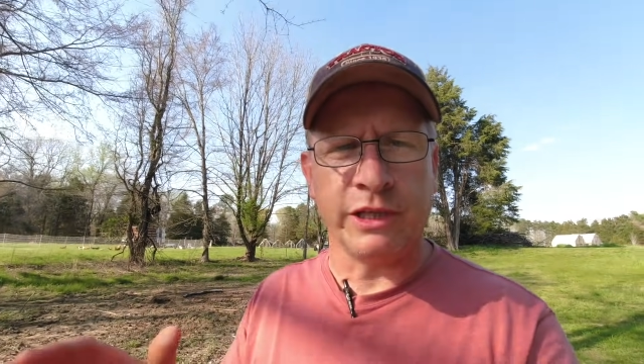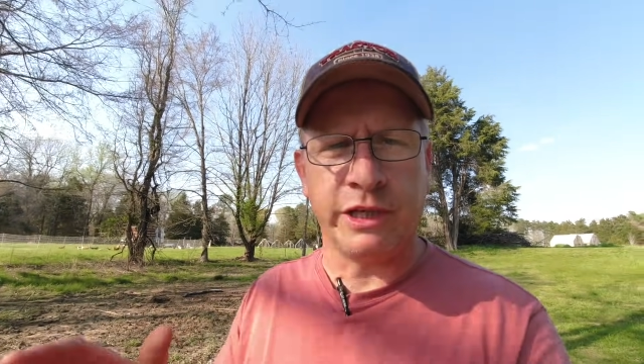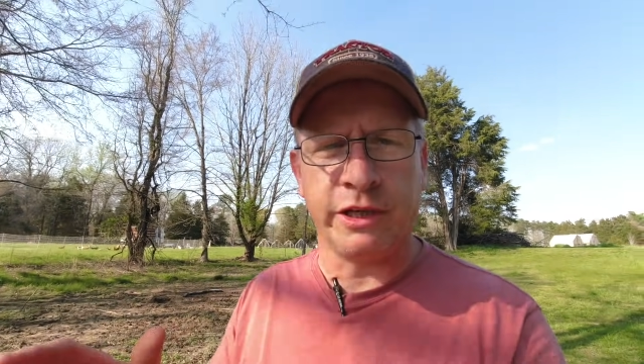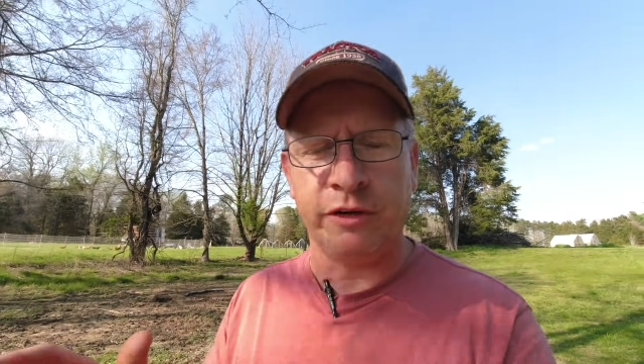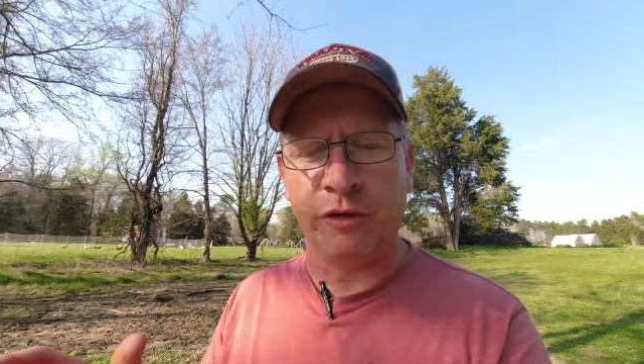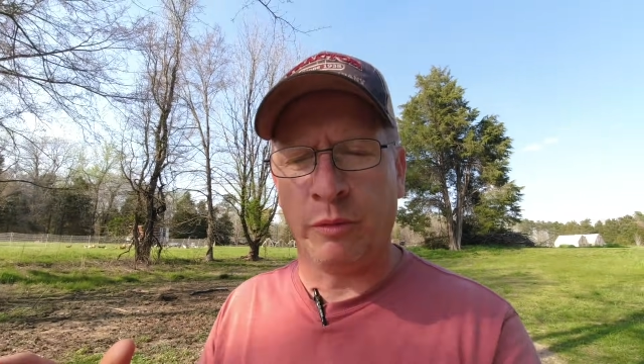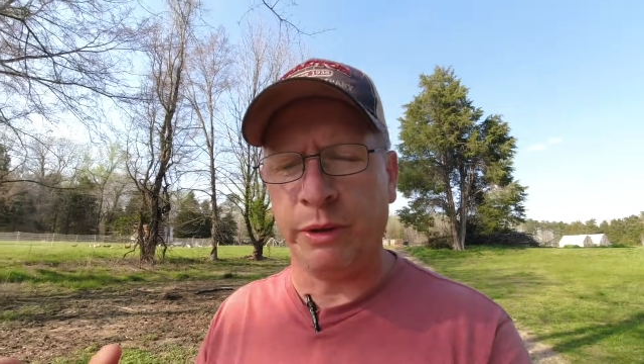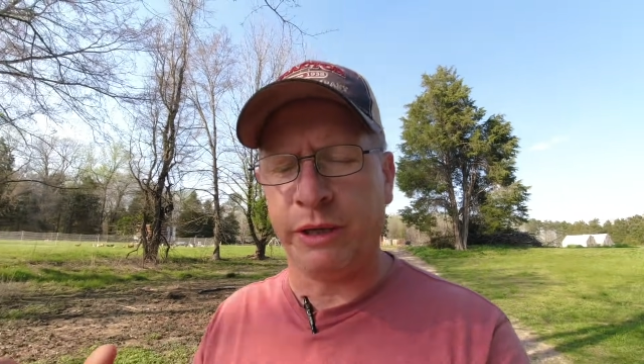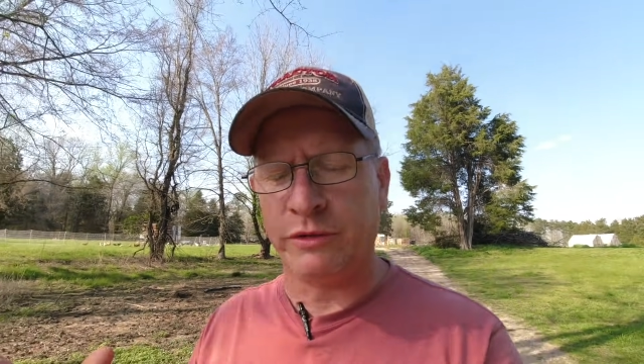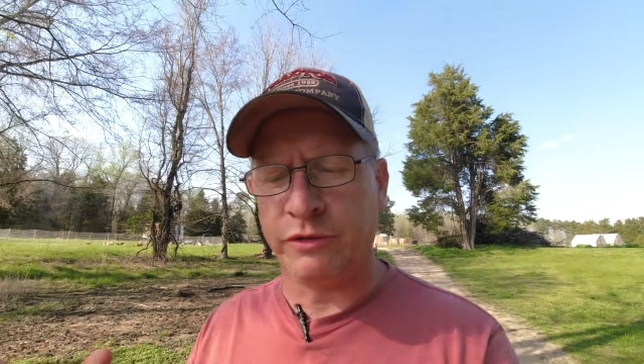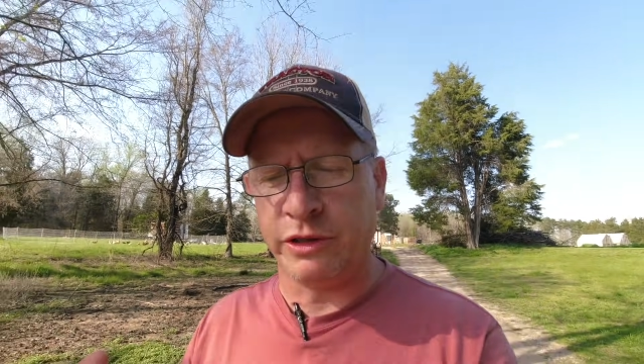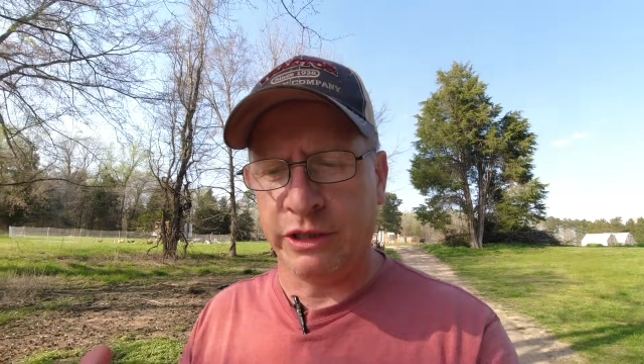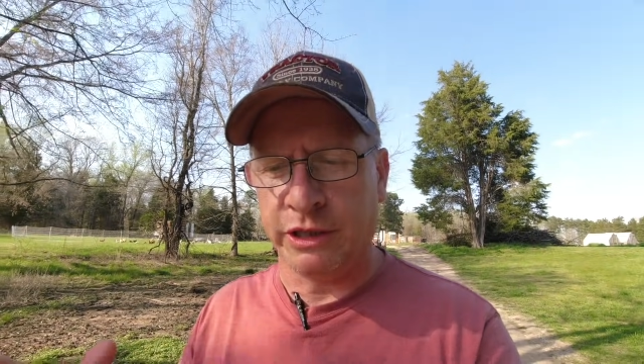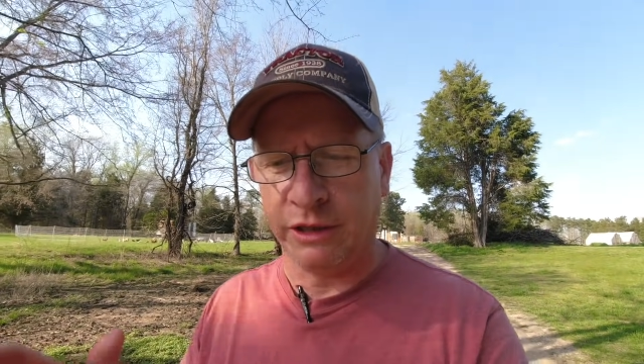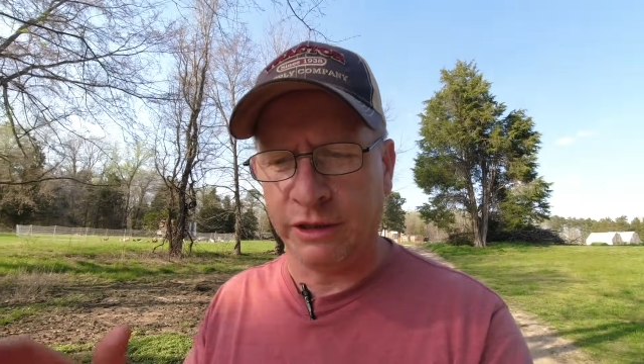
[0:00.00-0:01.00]
I think you're going to be
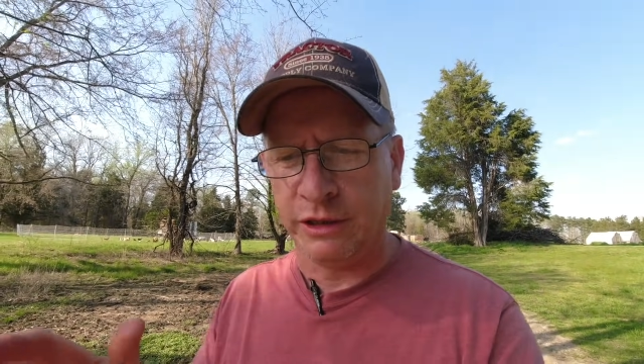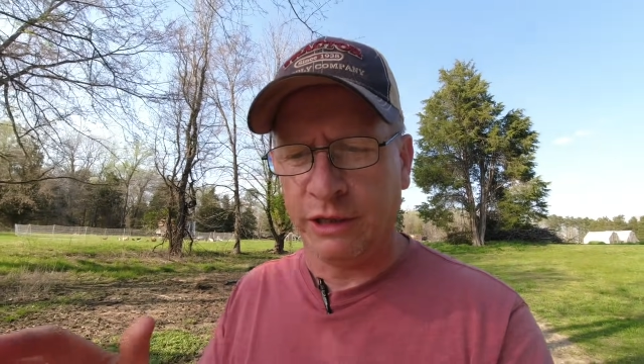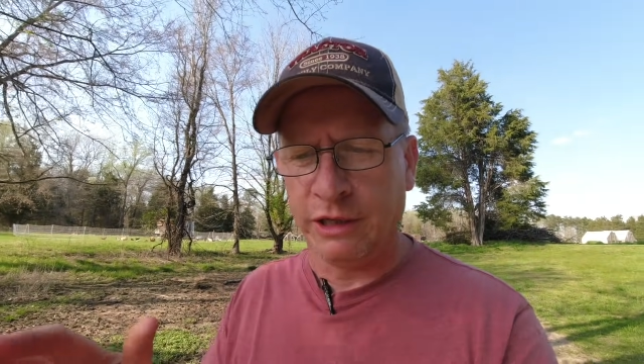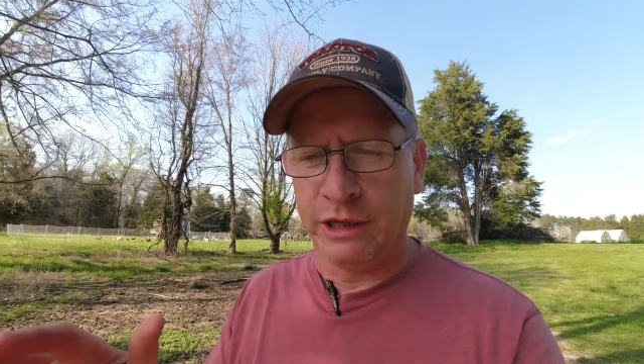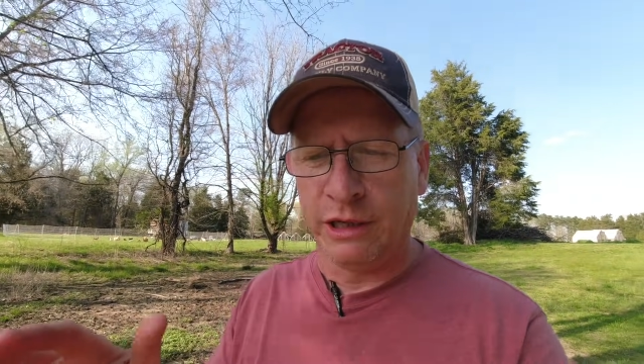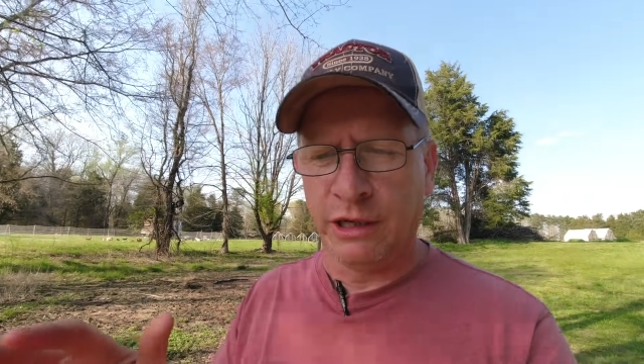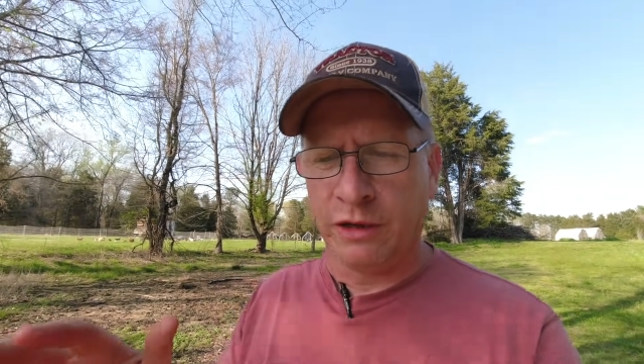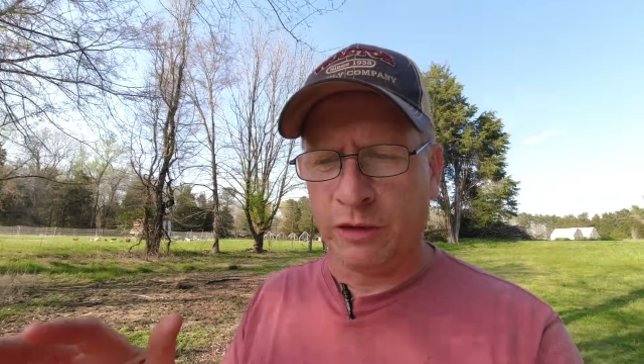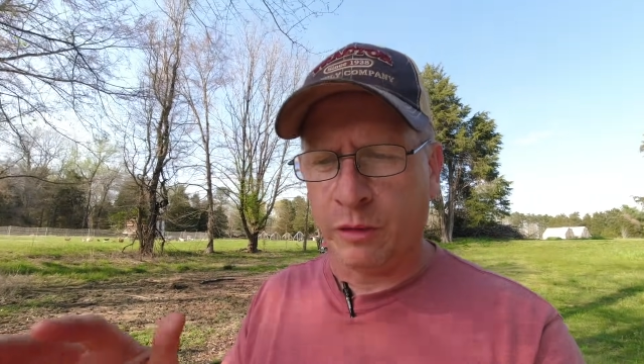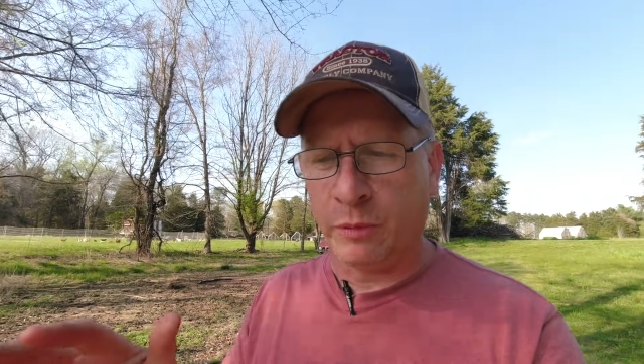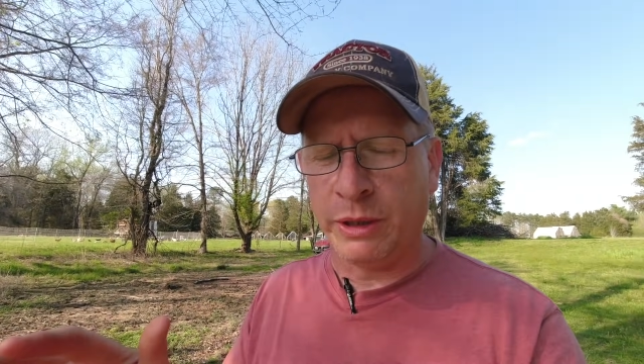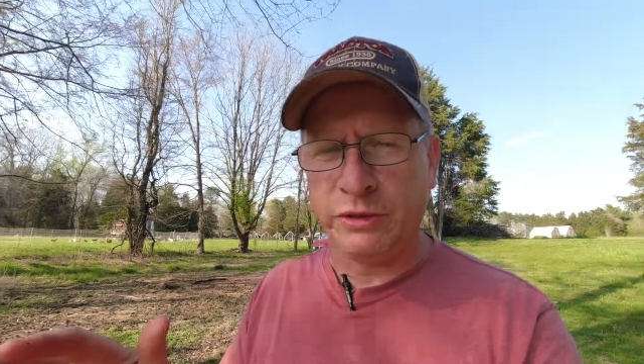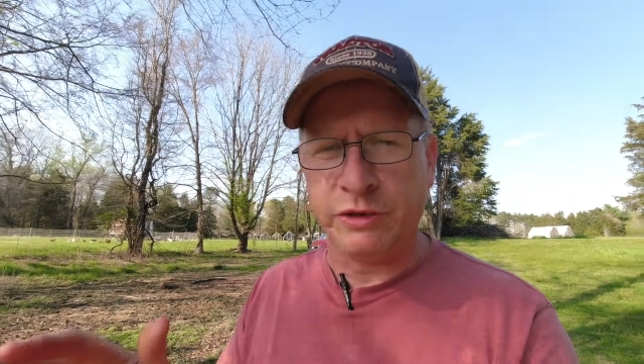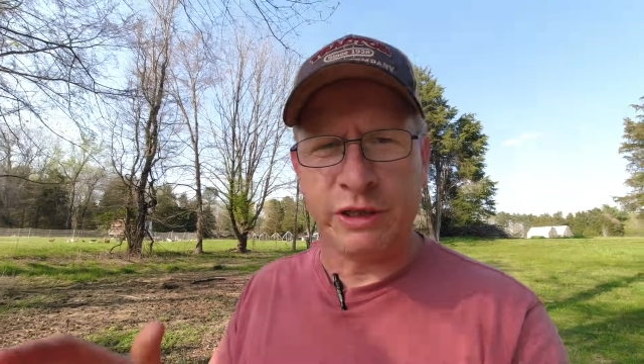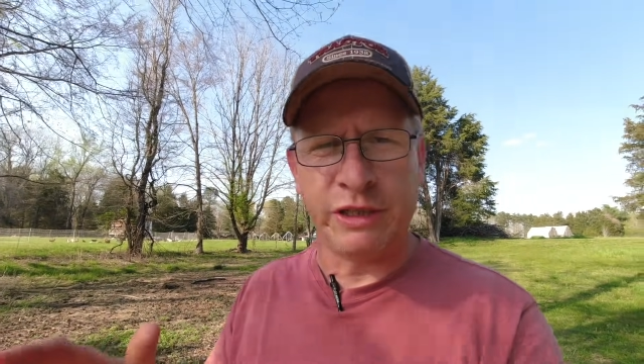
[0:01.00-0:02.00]
interested to
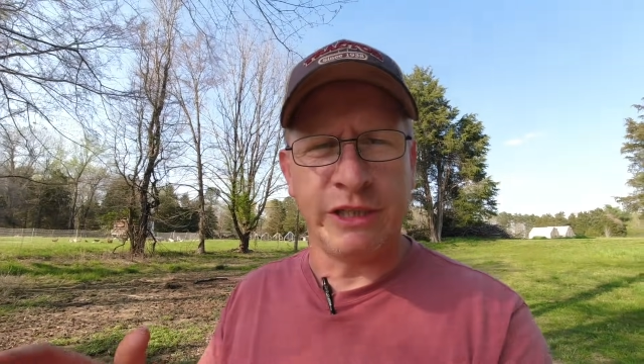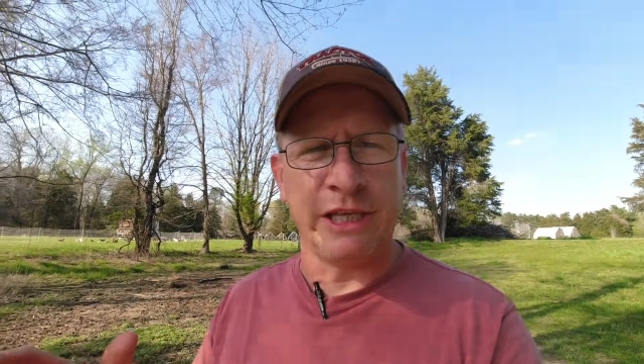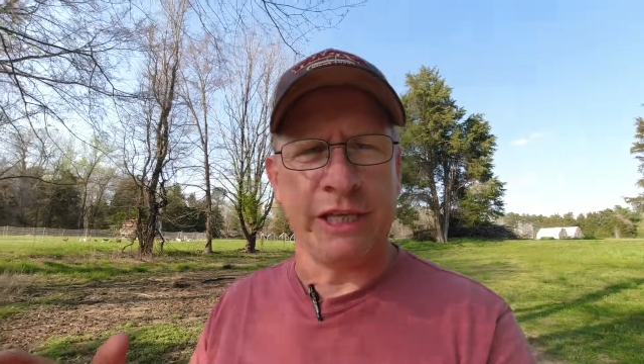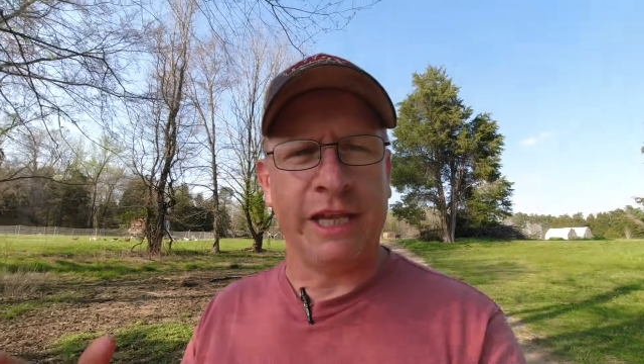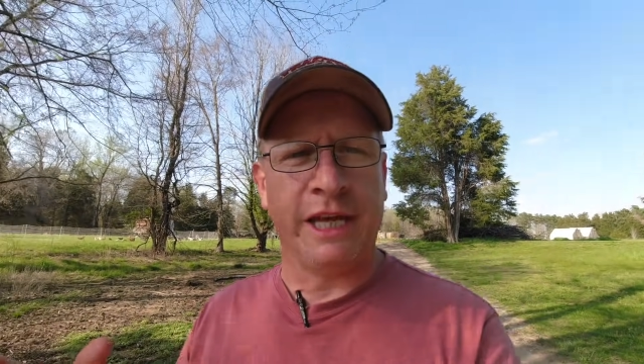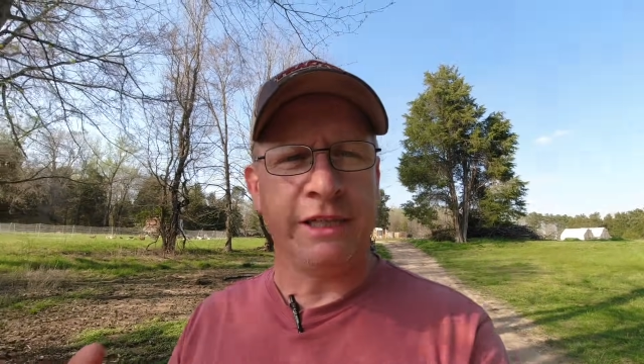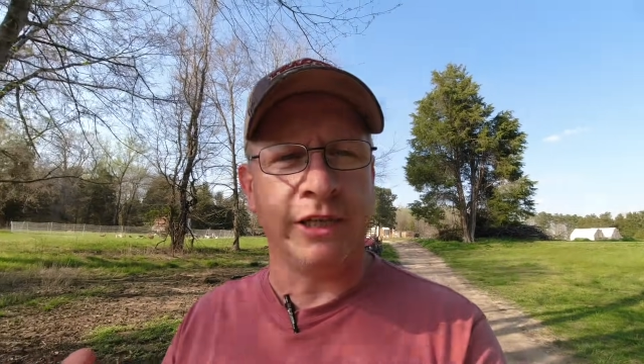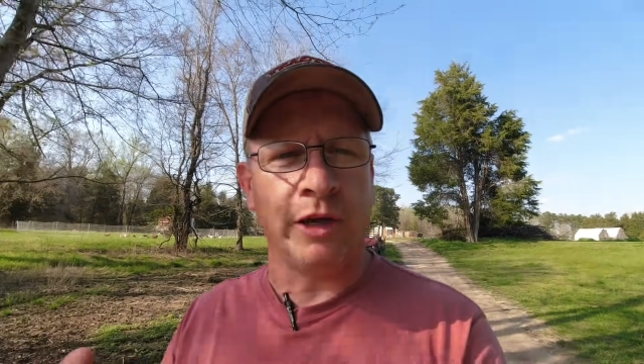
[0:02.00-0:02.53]
gonna be interested to see that.